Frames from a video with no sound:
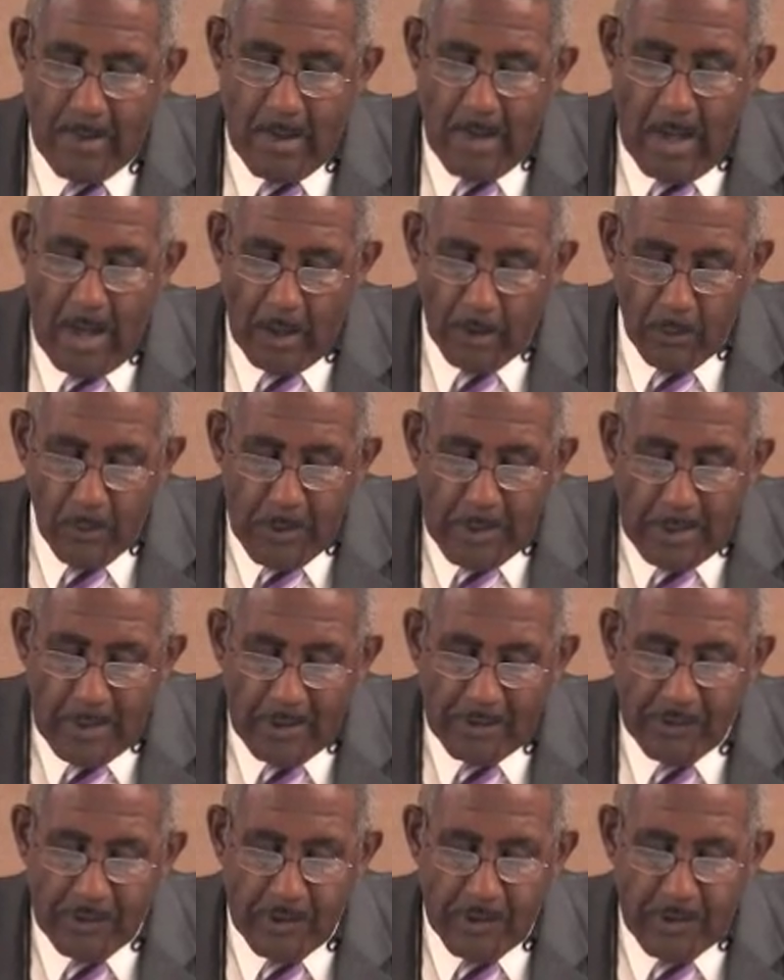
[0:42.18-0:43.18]
How do we
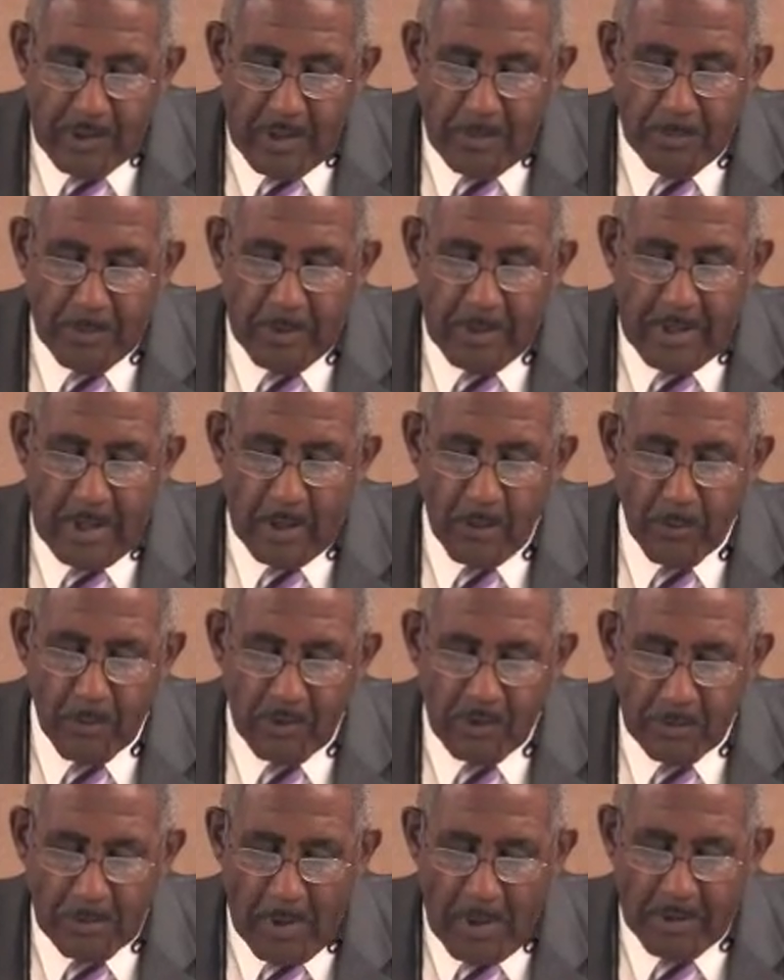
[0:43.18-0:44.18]
listen deeply and
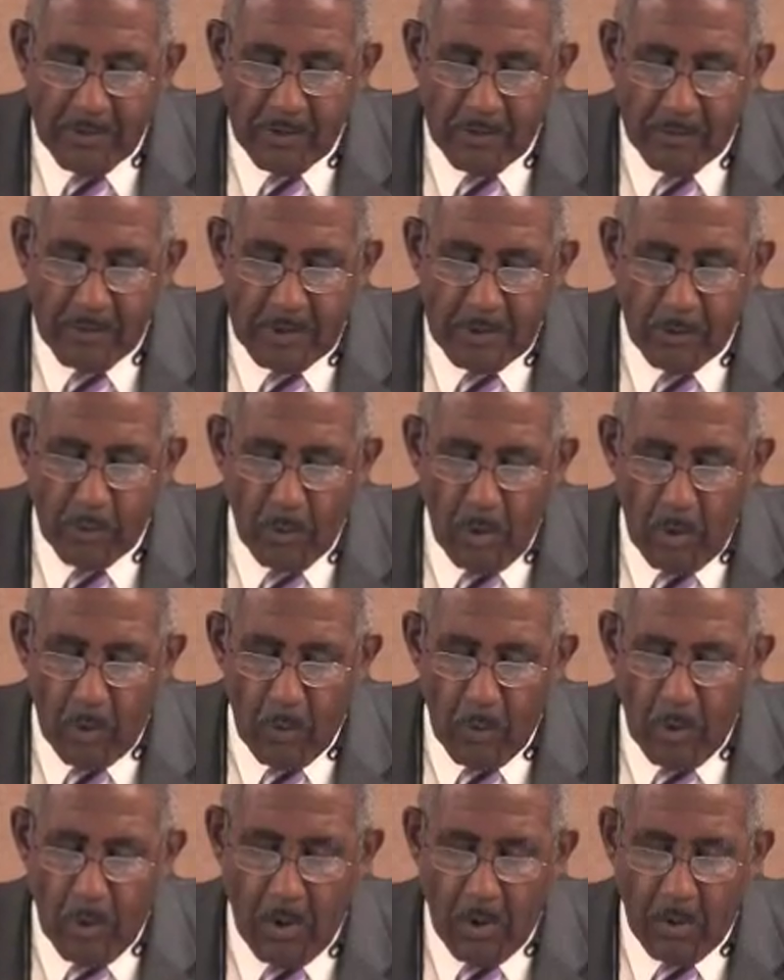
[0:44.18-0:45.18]
responsively to our
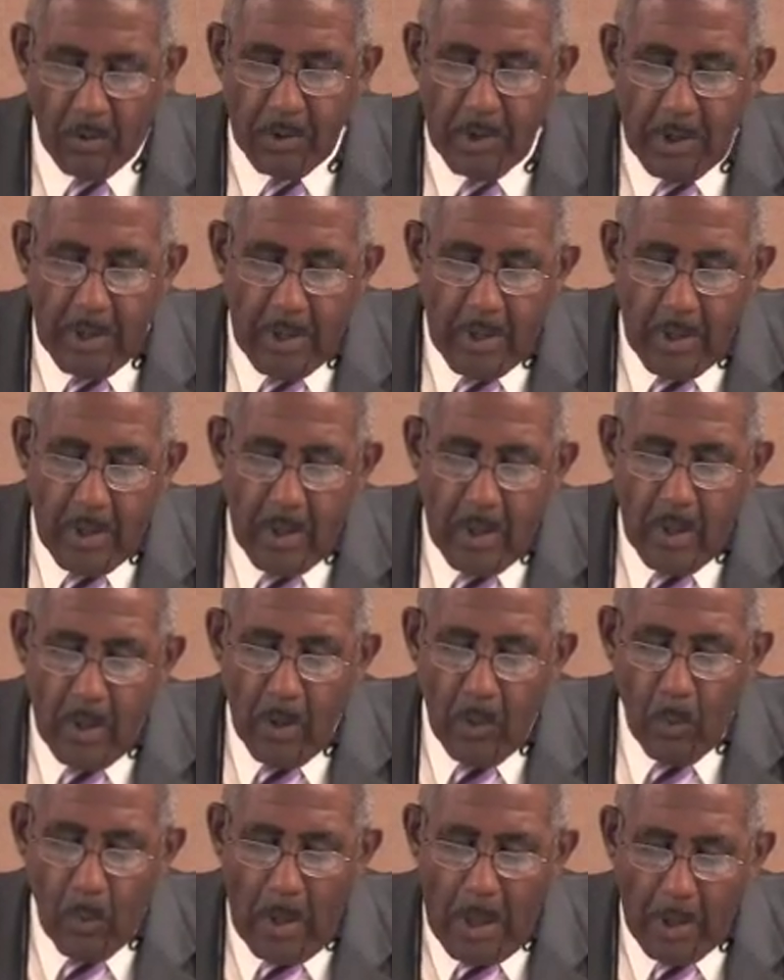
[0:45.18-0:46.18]
world
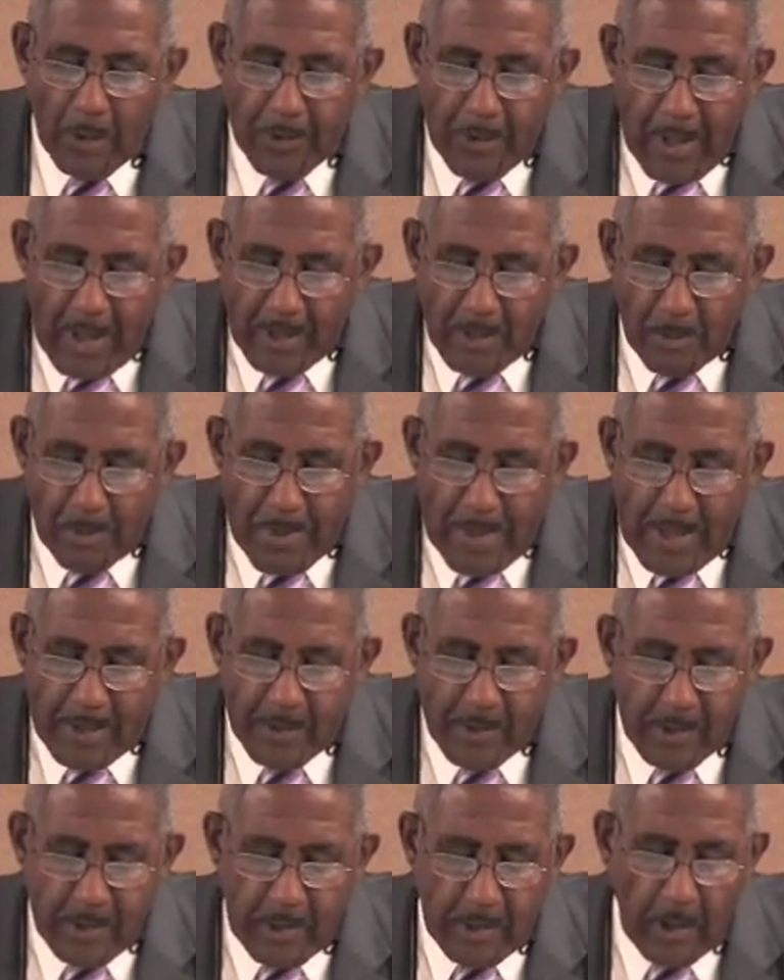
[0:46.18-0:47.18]
while not
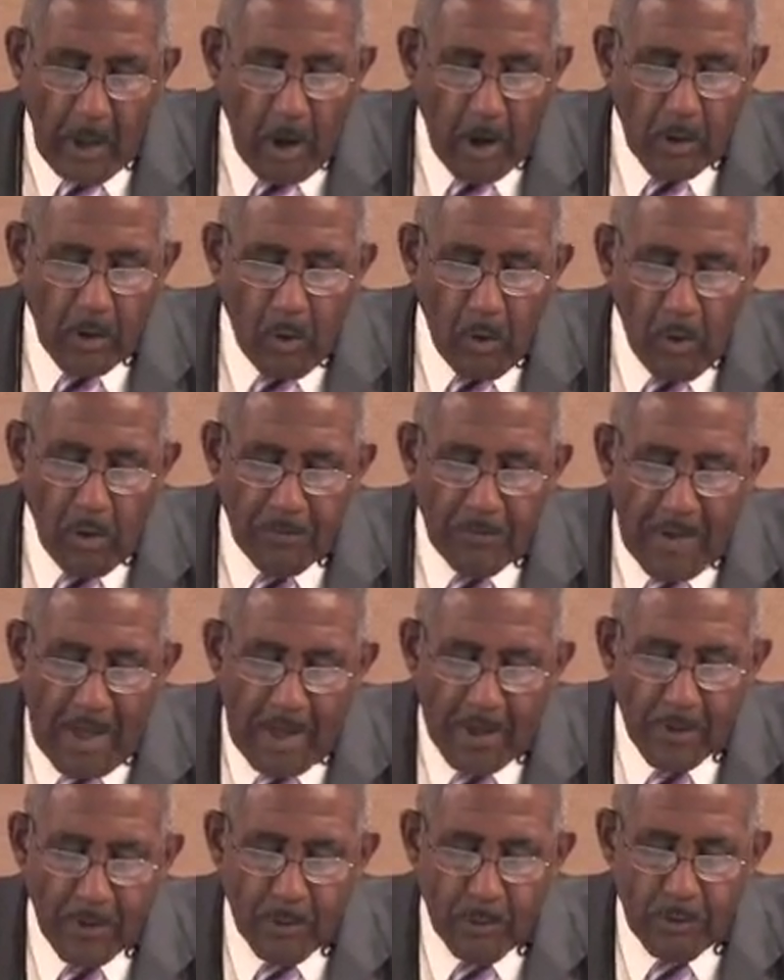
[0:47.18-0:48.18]
abandoning our core
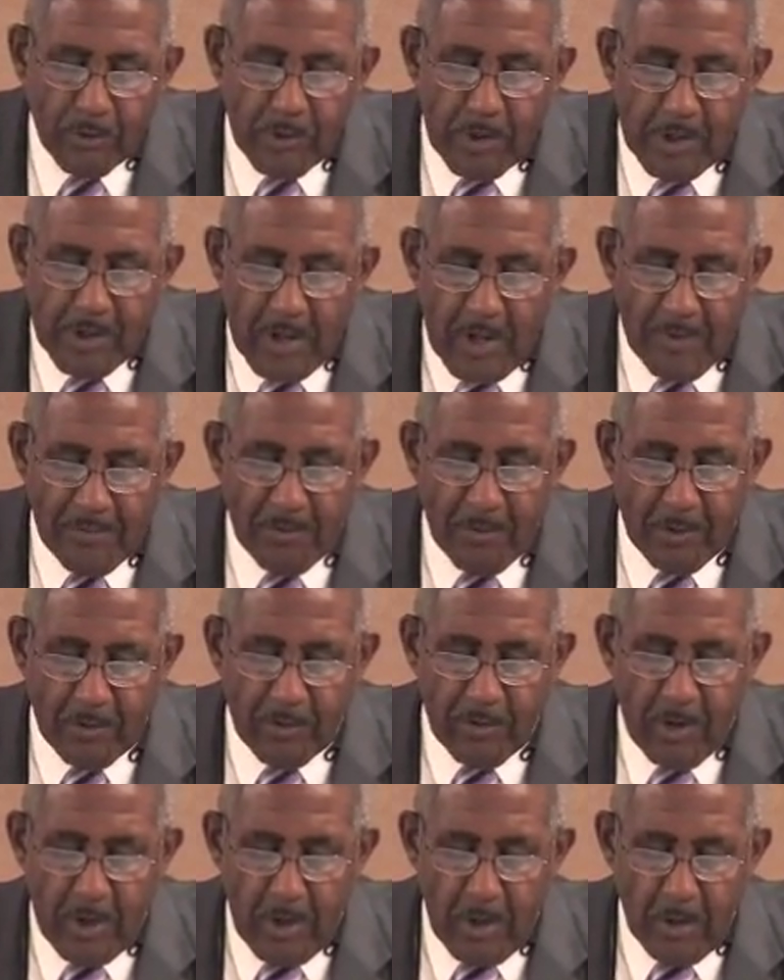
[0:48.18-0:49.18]
values in
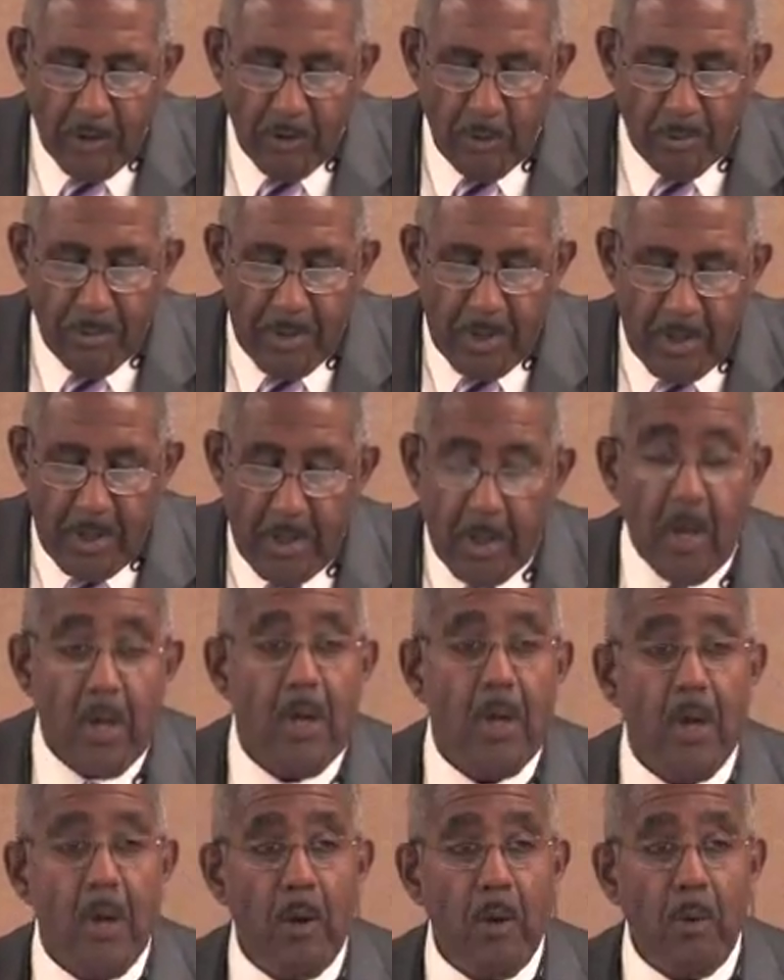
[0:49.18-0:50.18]
efforts to be
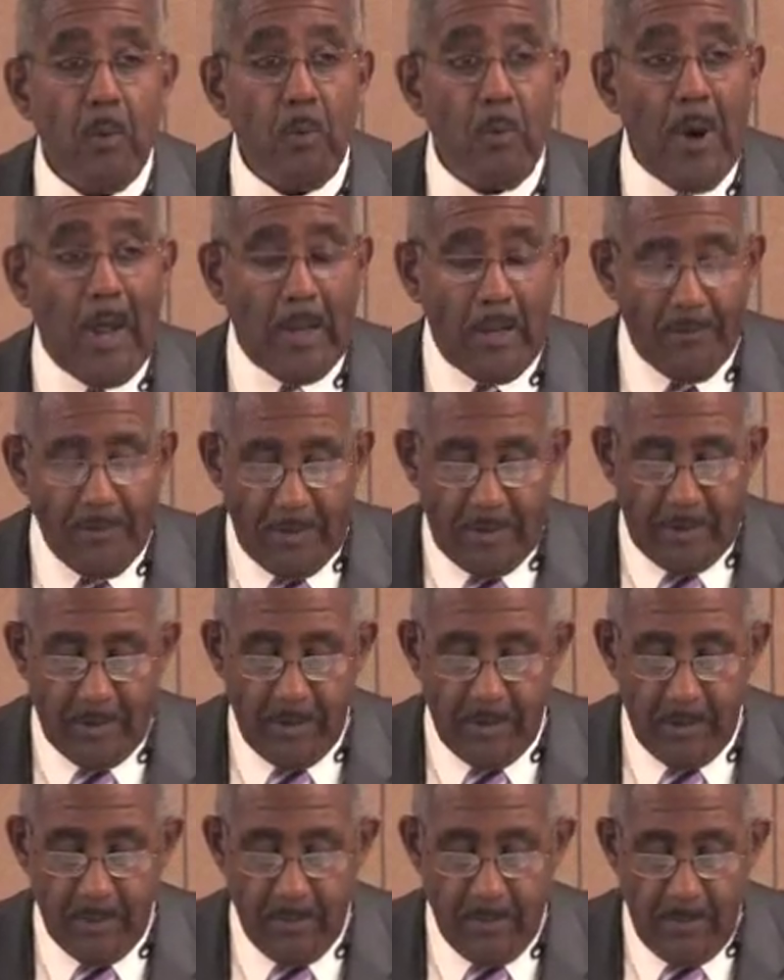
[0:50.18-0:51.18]
relevant?